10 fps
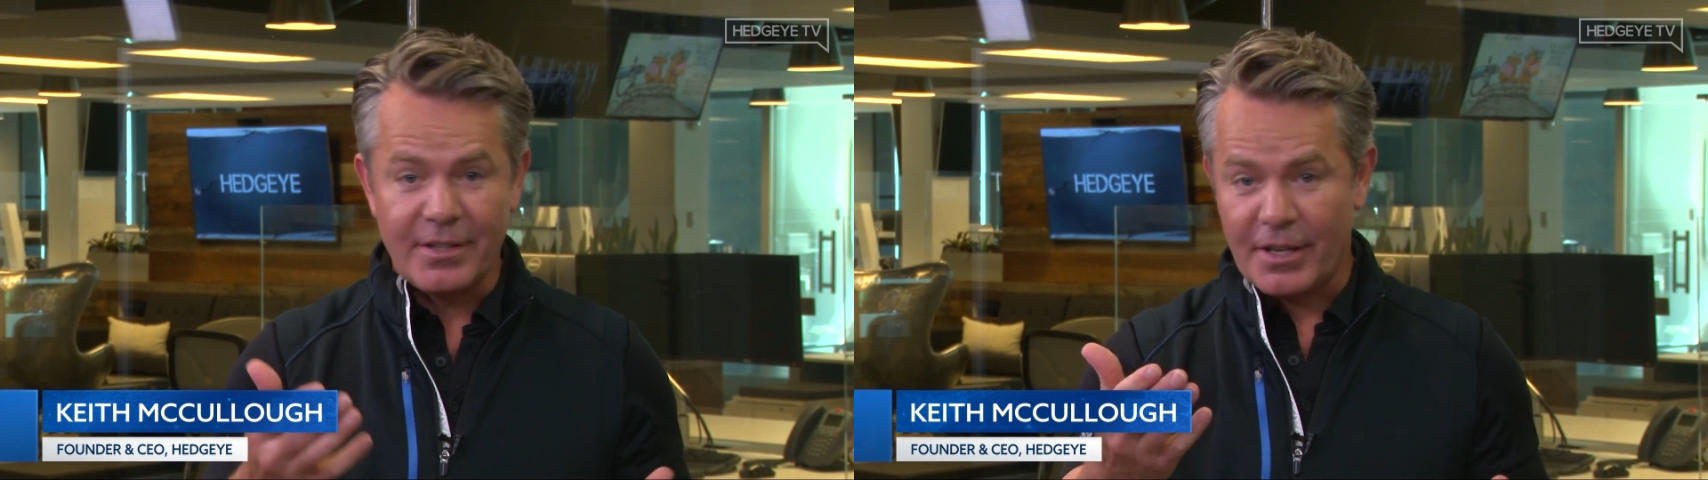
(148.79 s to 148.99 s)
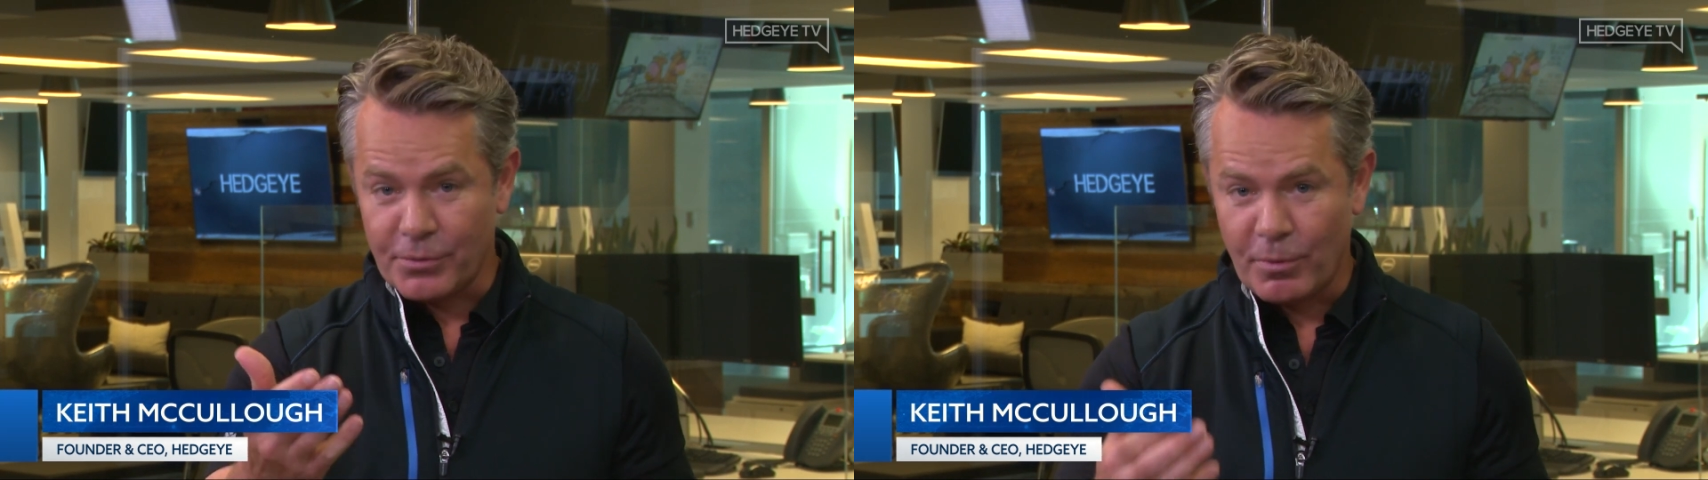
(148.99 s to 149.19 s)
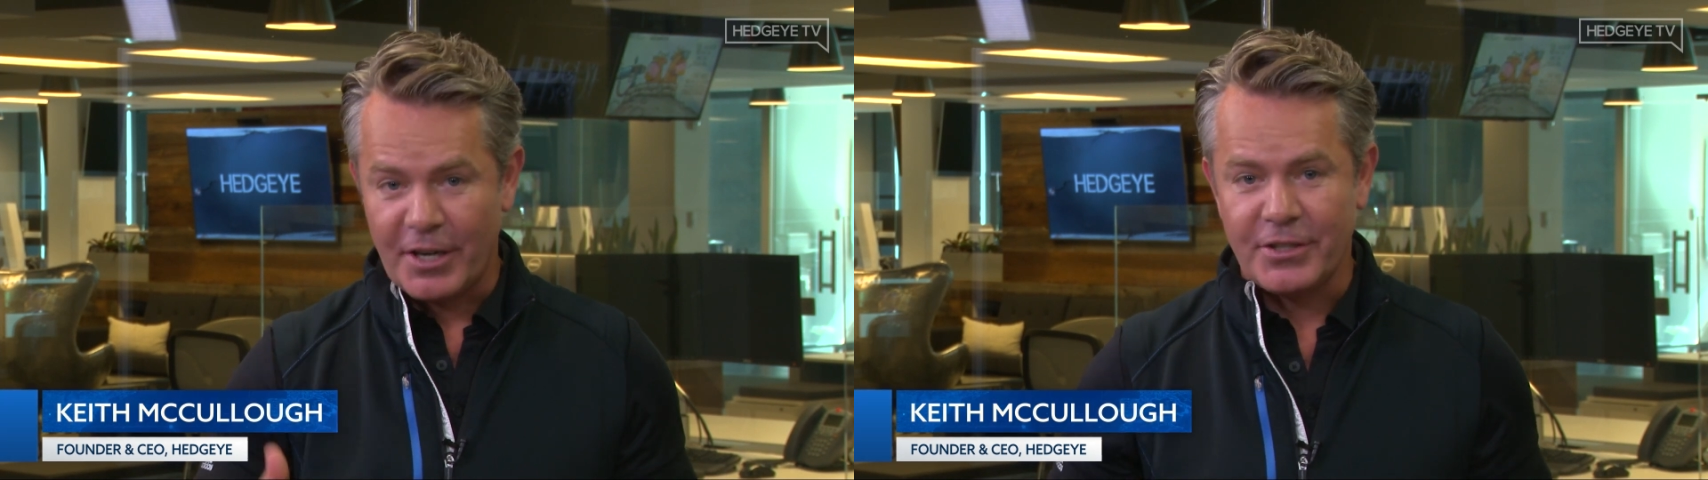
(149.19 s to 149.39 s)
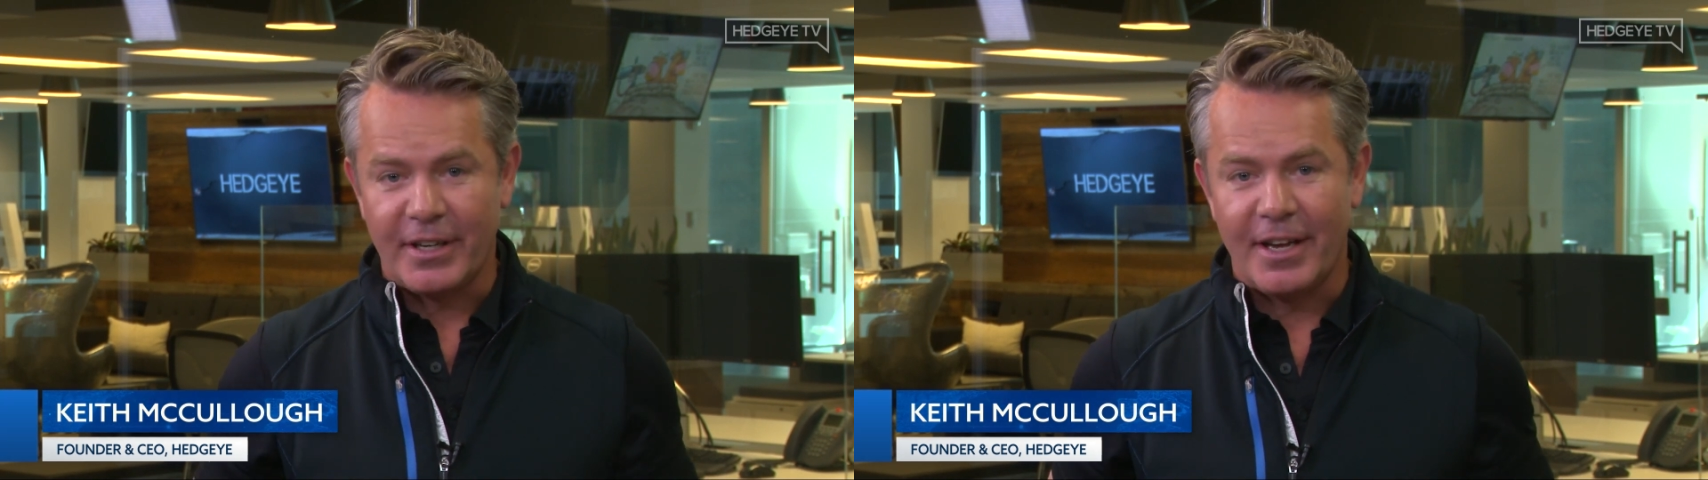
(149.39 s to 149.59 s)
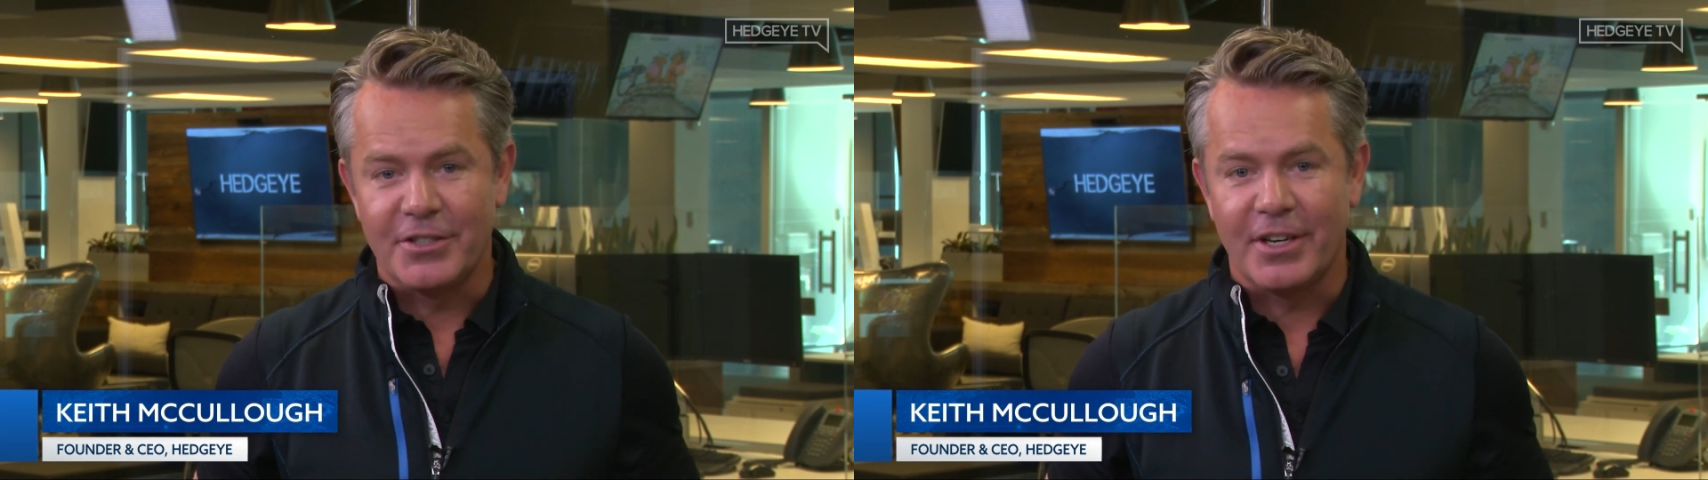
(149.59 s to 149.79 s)
thanks for watching
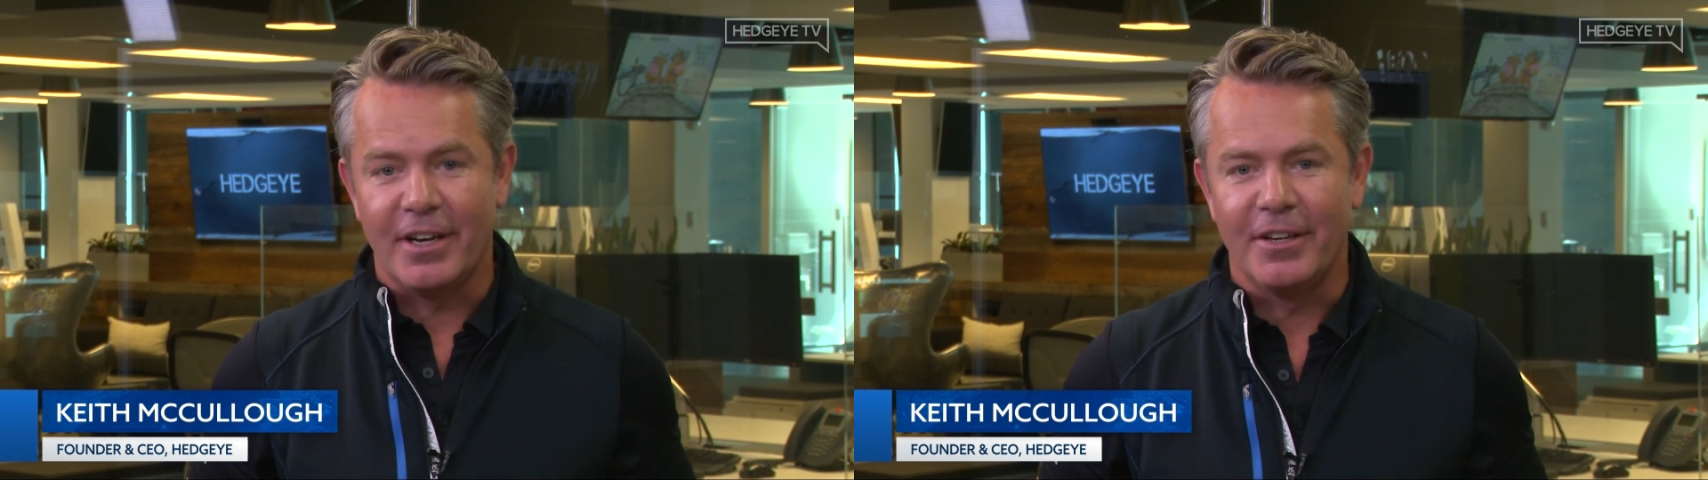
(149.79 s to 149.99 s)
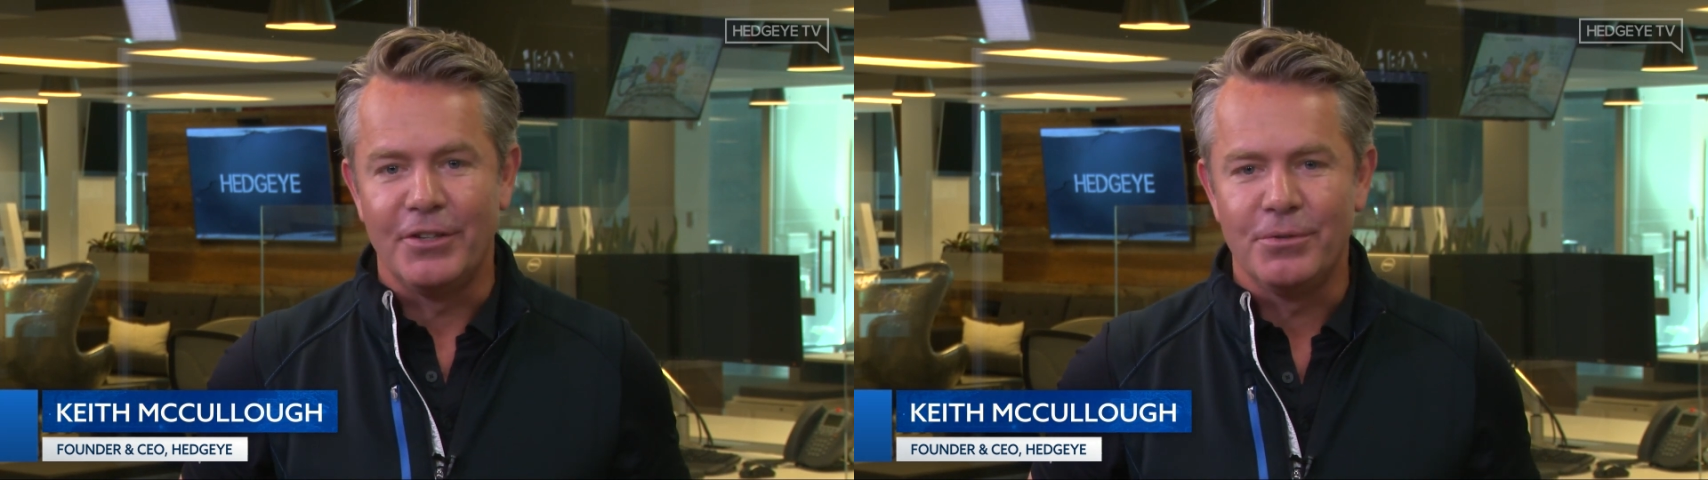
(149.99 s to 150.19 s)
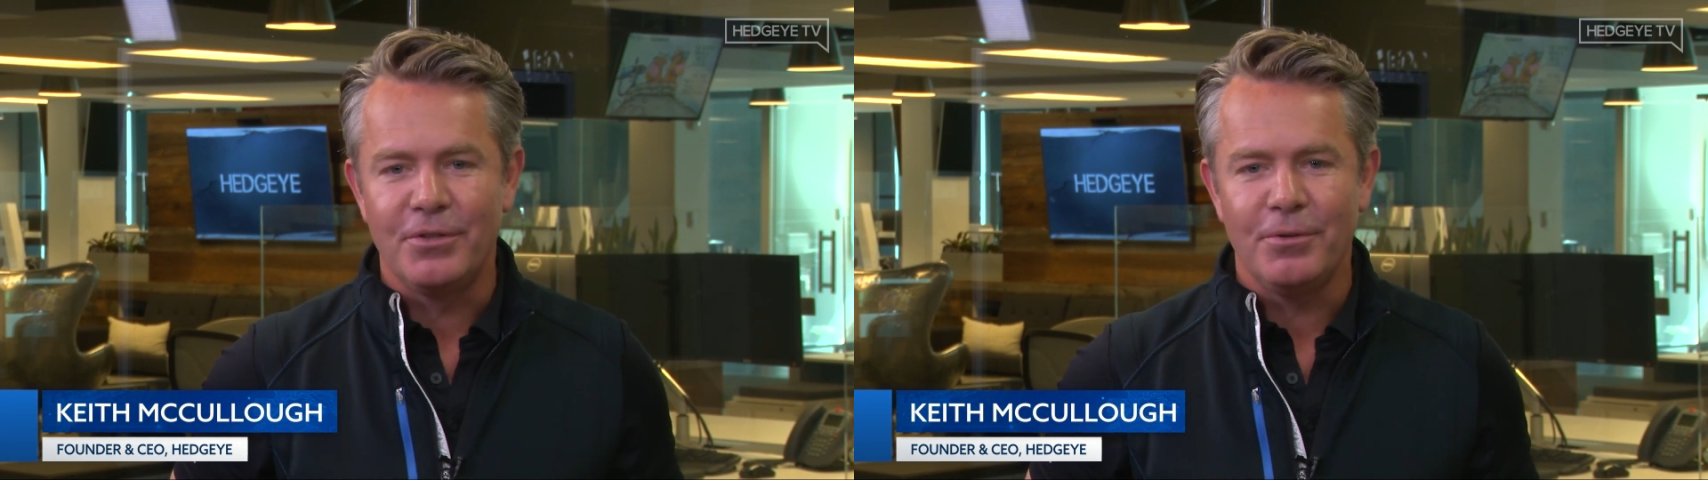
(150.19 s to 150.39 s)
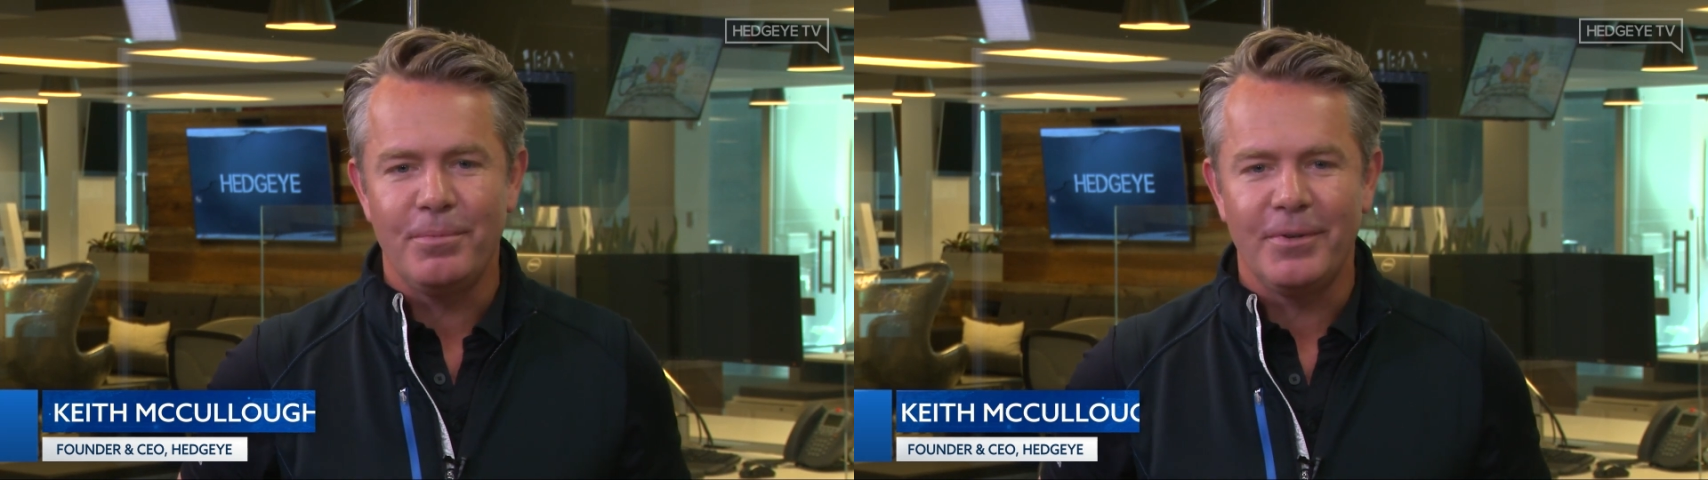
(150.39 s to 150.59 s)
Hedgeye on YouTube.